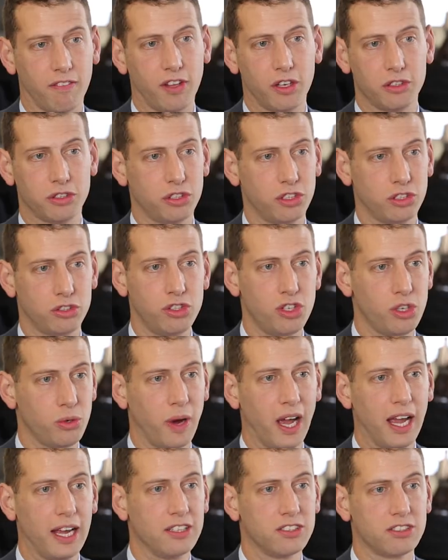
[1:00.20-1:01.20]
of those are just new
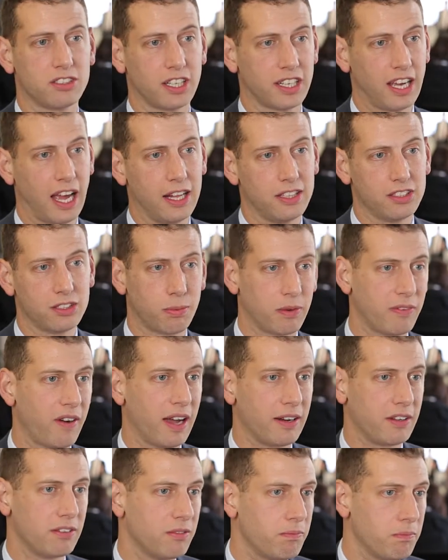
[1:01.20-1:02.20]
ways, again, to
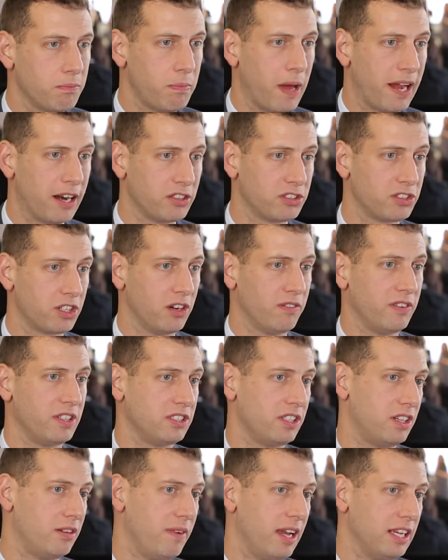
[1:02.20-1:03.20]
provide better
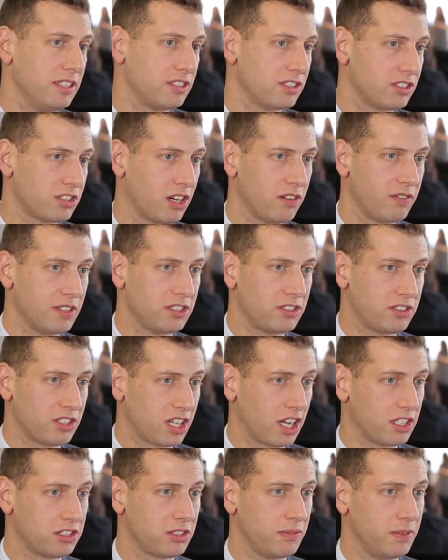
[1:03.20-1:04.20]
service and amazing service to
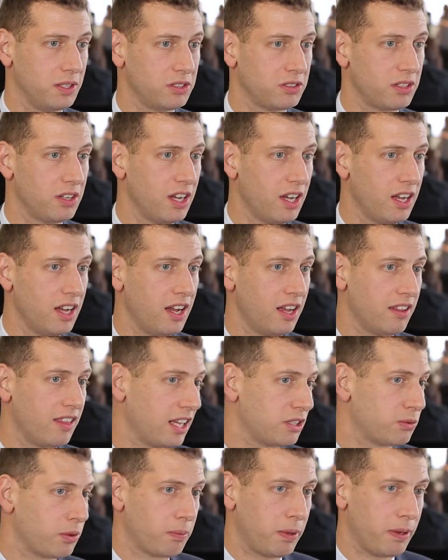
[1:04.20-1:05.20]
customers.
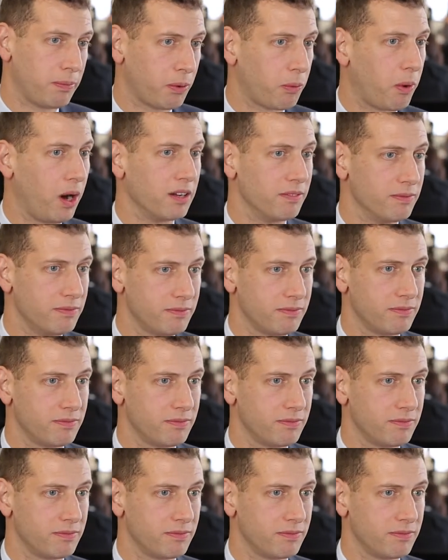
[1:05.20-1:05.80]
That's what people want.